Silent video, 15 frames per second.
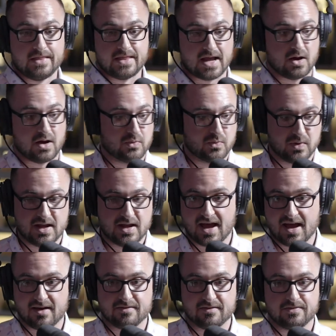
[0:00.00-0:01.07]
Now we
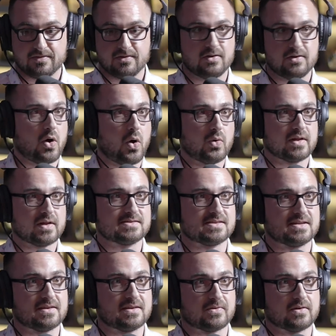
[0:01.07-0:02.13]
have
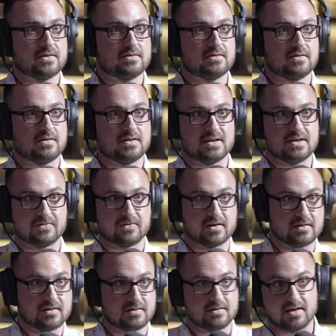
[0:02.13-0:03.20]
holdings in different
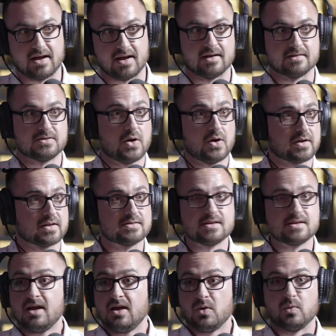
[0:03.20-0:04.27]
different uh, tokens.